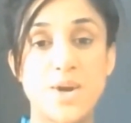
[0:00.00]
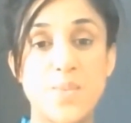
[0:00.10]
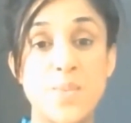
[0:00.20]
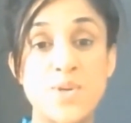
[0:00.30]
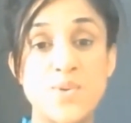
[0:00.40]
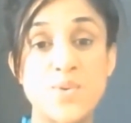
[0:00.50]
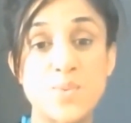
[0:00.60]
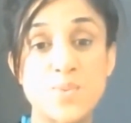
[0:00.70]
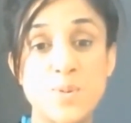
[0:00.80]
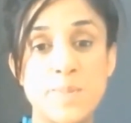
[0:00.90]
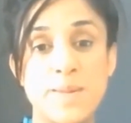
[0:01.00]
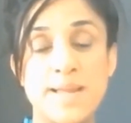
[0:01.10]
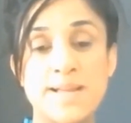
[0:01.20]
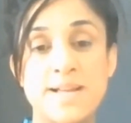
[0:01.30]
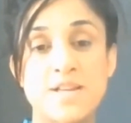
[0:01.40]
When you're
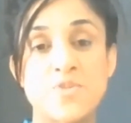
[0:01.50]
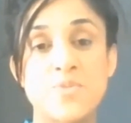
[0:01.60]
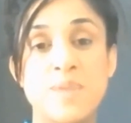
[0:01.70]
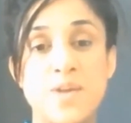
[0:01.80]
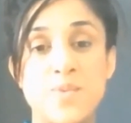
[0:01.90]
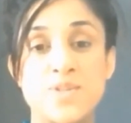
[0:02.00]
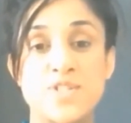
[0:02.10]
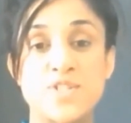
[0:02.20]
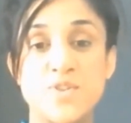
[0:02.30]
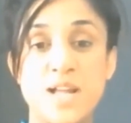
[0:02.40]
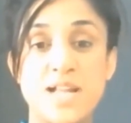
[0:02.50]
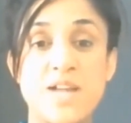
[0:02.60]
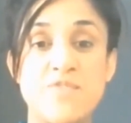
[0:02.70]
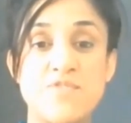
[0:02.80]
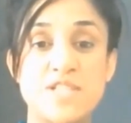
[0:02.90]
grouping, you might want to try
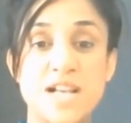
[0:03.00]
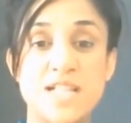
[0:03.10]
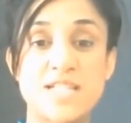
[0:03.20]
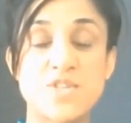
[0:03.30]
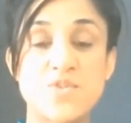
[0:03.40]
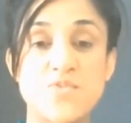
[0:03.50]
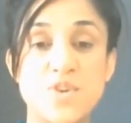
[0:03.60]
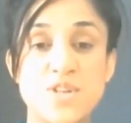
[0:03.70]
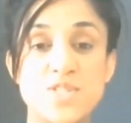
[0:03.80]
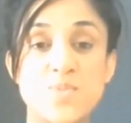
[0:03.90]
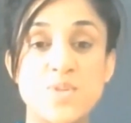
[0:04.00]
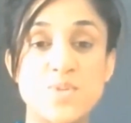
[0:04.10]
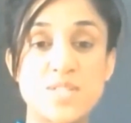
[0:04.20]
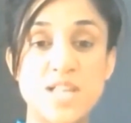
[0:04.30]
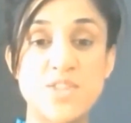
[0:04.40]
emphasizing your voice when you
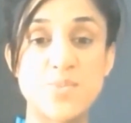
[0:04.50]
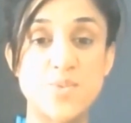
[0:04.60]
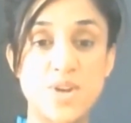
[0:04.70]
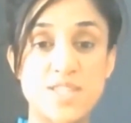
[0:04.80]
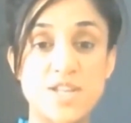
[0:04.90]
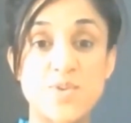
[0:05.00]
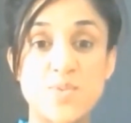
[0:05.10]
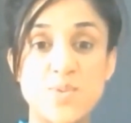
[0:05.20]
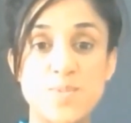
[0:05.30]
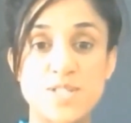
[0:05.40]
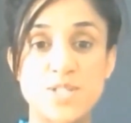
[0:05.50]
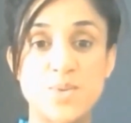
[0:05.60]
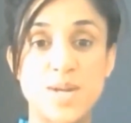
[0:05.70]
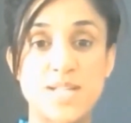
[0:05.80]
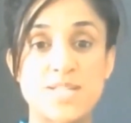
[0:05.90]
say the word that groups the
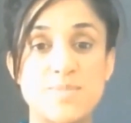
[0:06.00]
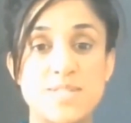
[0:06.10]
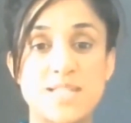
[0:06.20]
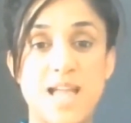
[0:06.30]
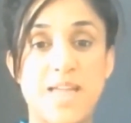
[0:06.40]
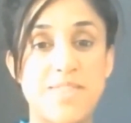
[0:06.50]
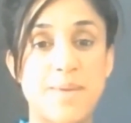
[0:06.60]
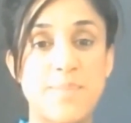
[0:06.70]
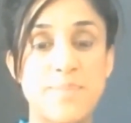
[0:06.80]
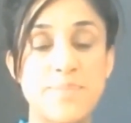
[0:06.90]
two items together.